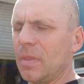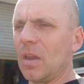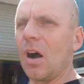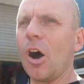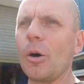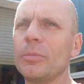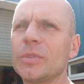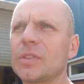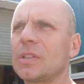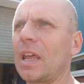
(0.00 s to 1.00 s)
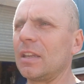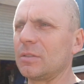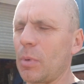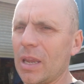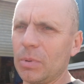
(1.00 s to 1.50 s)
arms, and
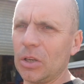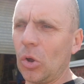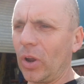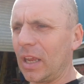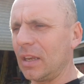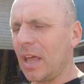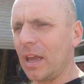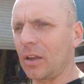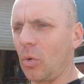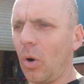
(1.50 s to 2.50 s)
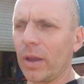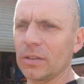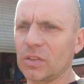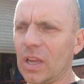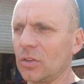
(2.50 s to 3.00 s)
it's maybe not in there quite
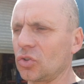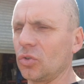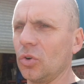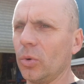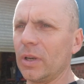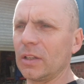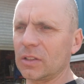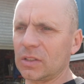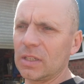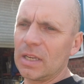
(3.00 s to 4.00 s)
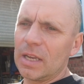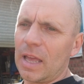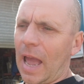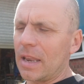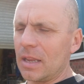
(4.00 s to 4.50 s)
central,
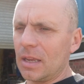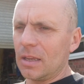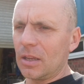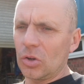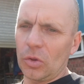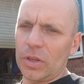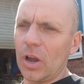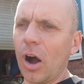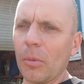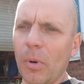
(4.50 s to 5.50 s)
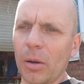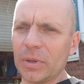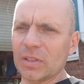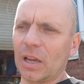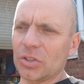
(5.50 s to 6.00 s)
and you got the arm might be
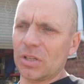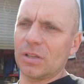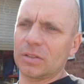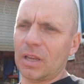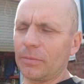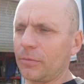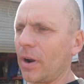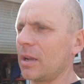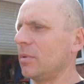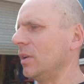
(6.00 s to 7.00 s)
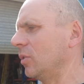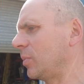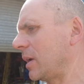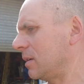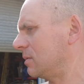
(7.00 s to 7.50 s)
touching the subframe a little
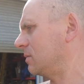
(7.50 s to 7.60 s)
bit.